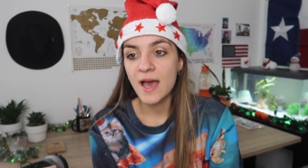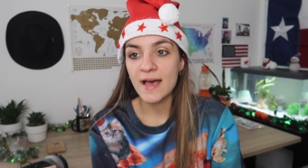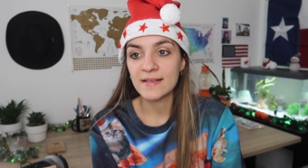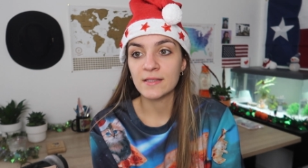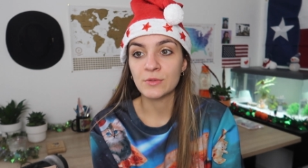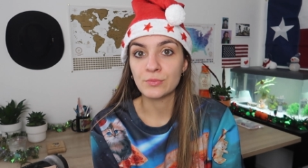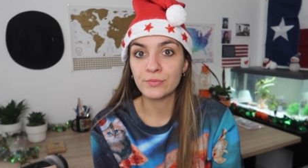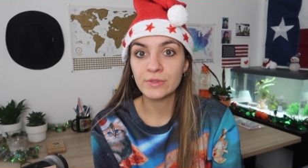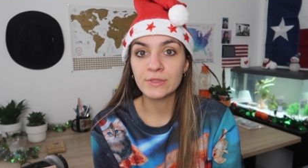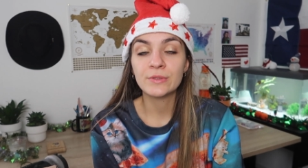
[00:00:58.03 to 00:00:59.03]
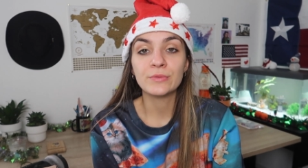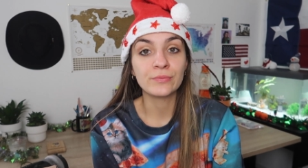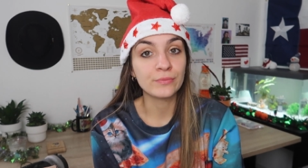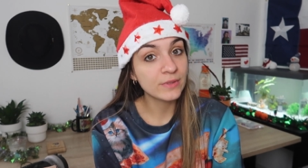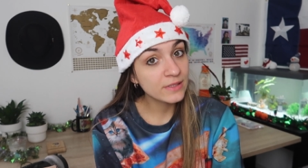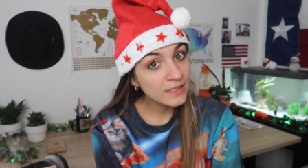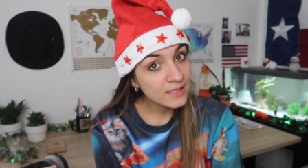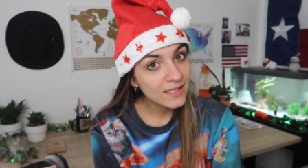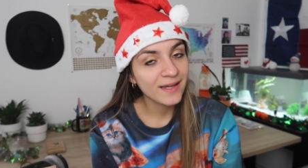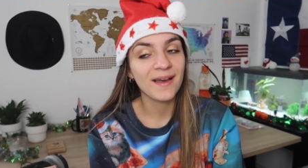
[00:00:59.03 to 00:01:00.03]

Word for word: as I really, really